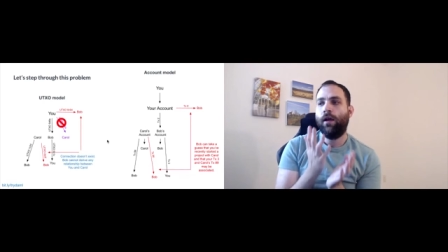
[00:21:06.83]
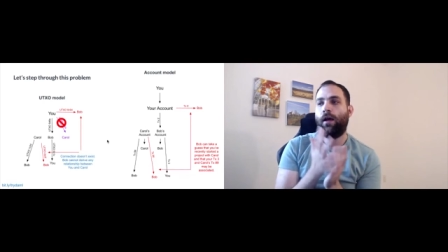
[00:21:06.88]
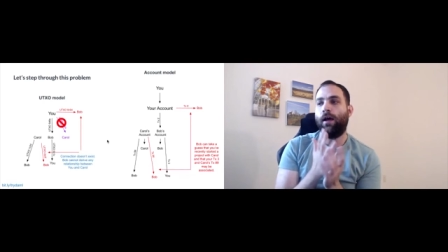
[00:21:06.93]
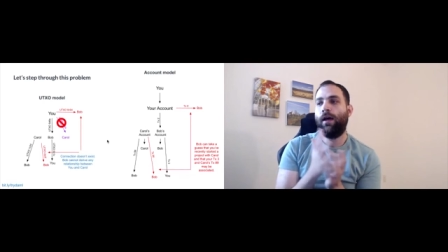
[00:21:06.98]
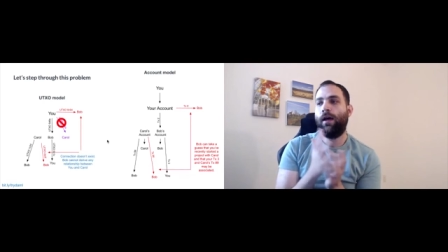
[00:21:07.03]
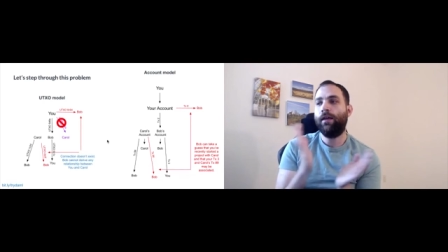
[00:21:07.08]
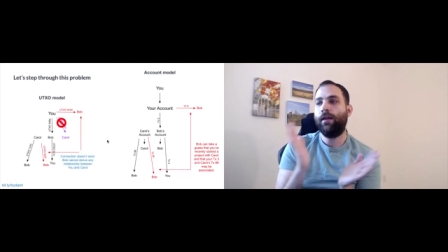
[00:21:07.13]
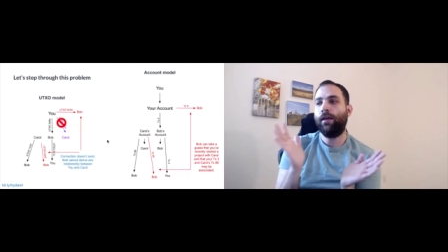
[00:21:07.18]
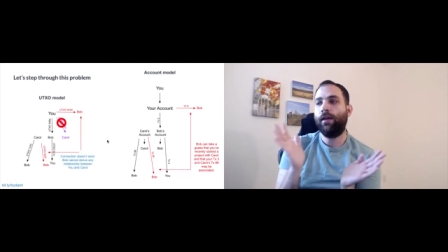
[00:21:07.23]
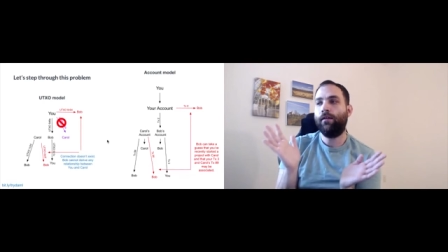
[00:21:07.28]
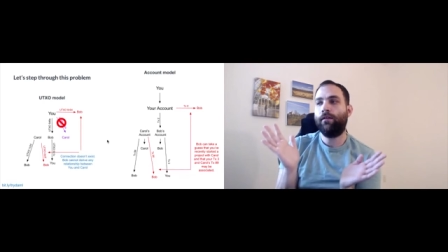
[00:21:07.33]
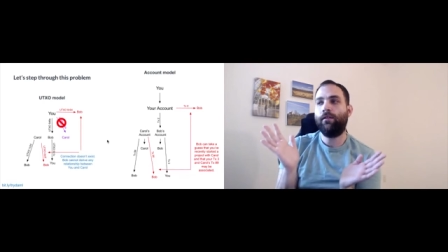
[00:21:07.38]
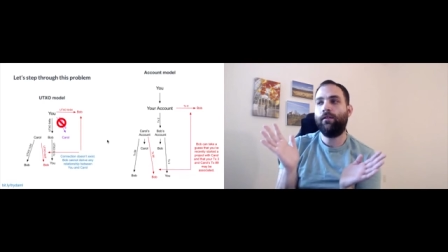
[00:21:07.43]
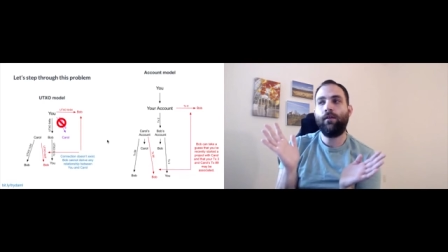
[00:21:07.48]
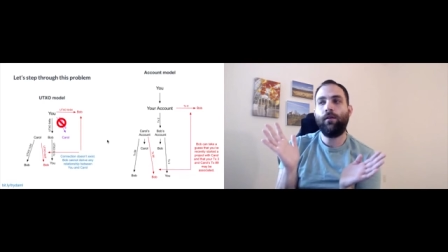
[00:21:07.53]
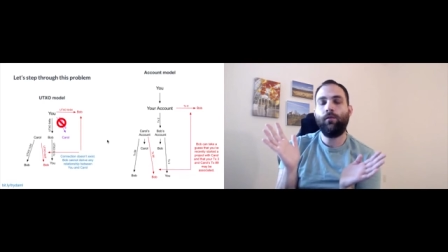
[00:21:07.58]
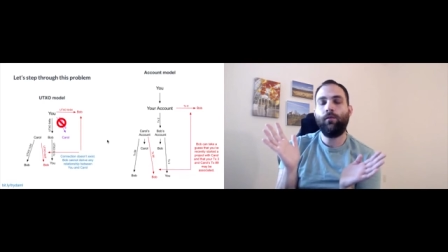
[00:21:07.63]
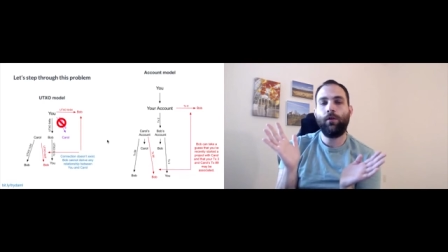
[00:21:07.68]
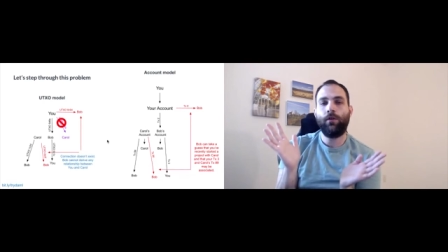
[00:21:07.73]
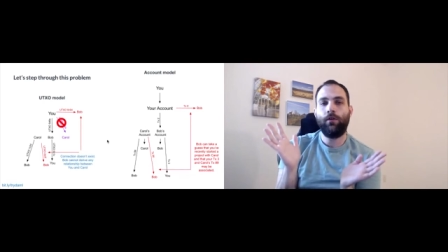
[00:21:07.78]
I can't
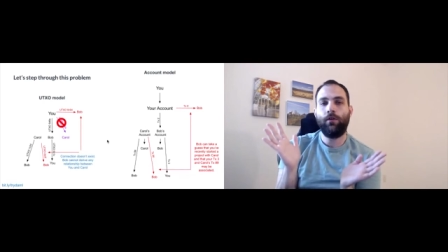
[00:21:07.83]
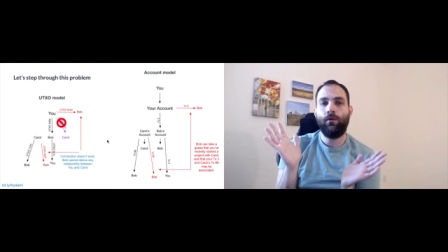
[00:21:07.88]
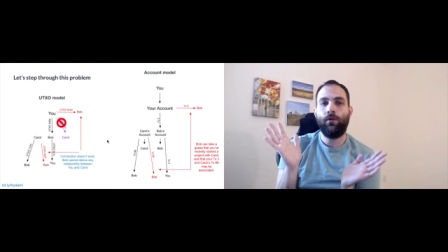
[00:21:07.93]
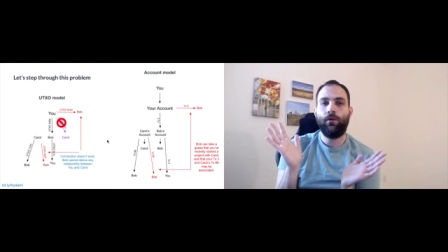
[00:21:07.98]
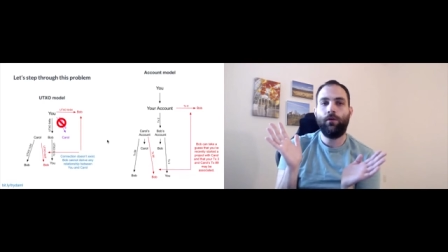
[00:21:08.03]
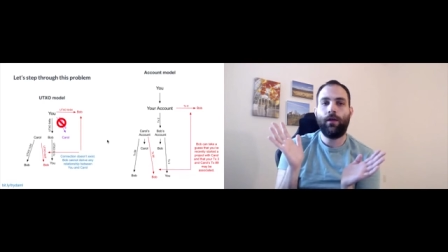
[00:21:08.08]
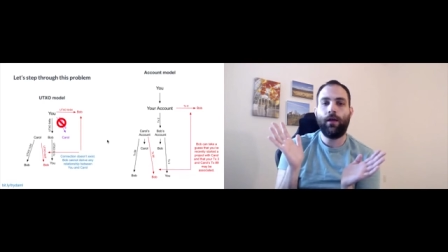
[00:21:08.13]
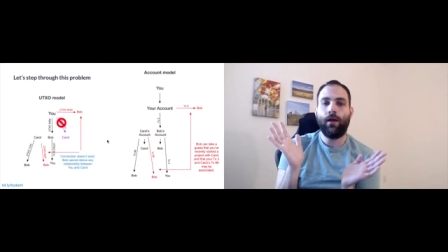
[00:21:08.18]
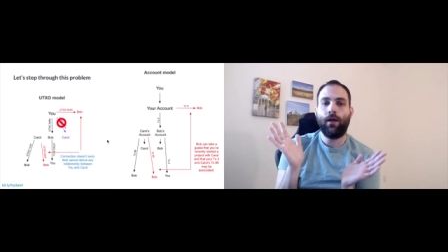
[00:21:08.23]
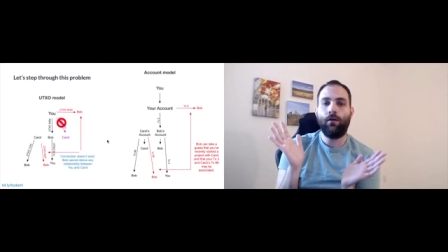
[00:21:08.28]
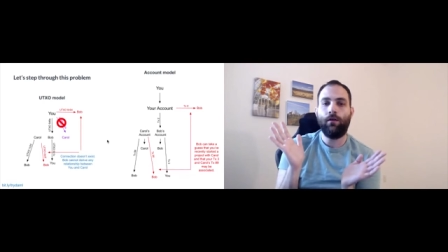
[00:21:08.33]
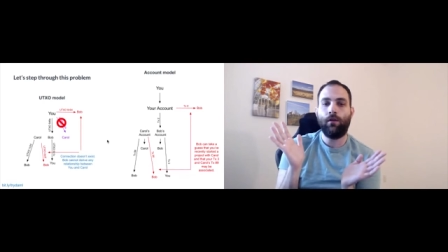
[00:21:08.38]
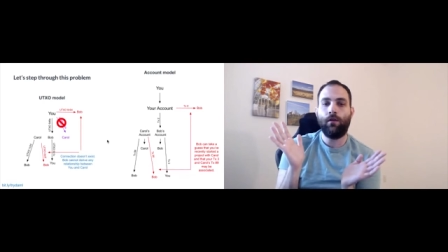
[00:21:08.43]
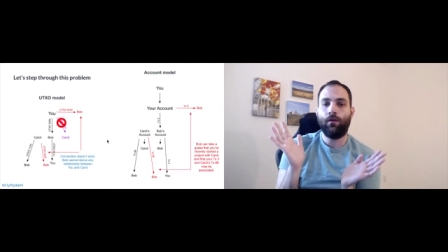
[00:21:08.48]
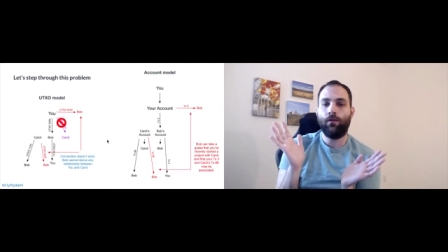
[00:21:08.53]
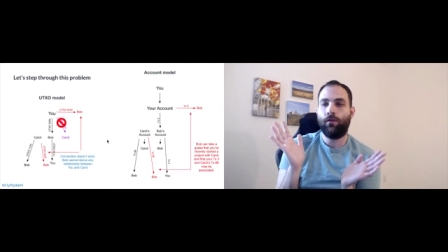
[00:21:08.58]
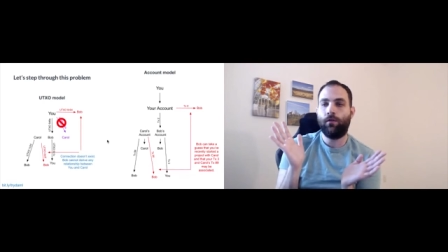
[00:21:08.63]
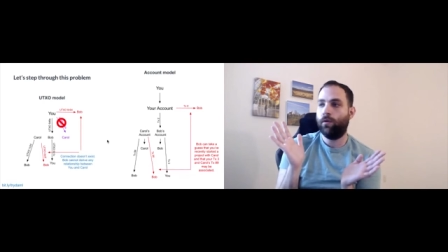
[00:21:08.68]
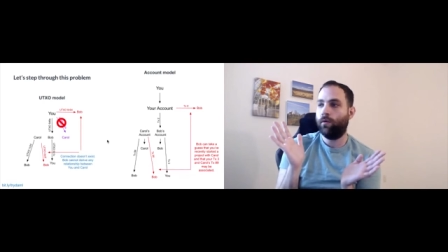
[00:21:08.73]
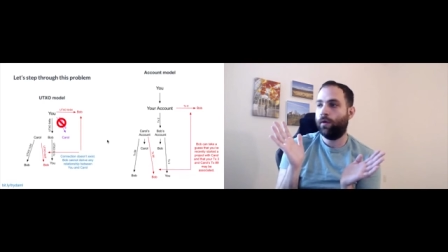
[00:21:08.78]
see what you and Carol
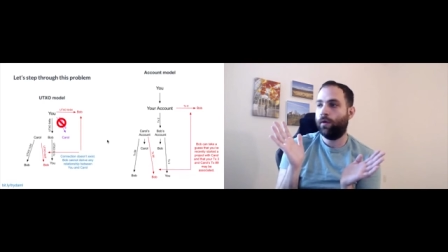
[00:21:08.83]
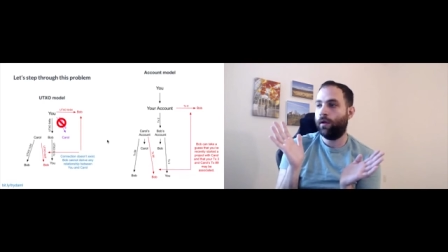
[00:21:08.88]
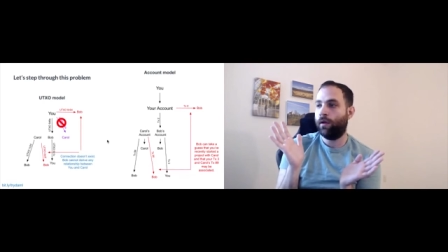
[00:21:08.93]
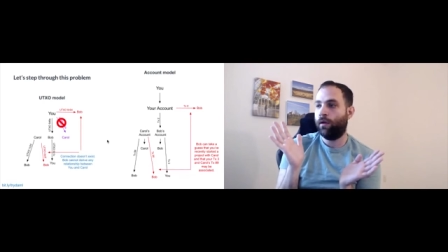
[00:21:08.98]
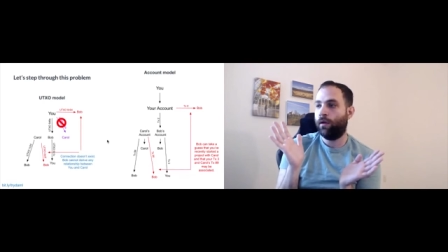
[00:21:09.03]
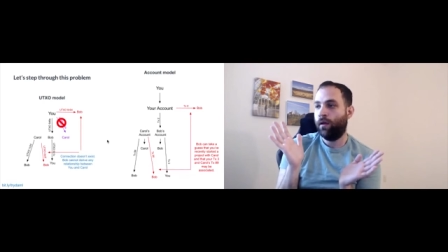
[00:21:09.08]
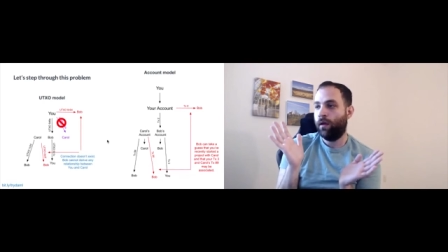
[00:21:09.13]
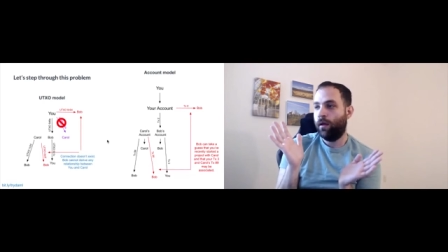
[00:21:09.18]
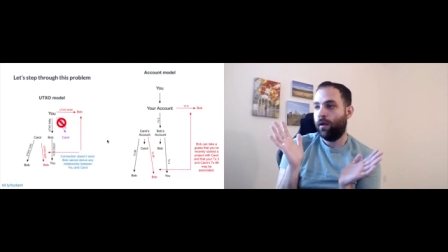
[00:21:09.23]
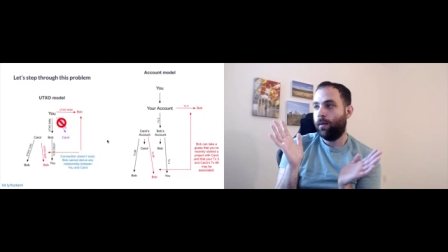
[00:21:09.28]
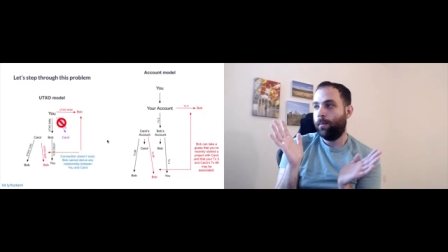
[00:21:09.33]
are doing,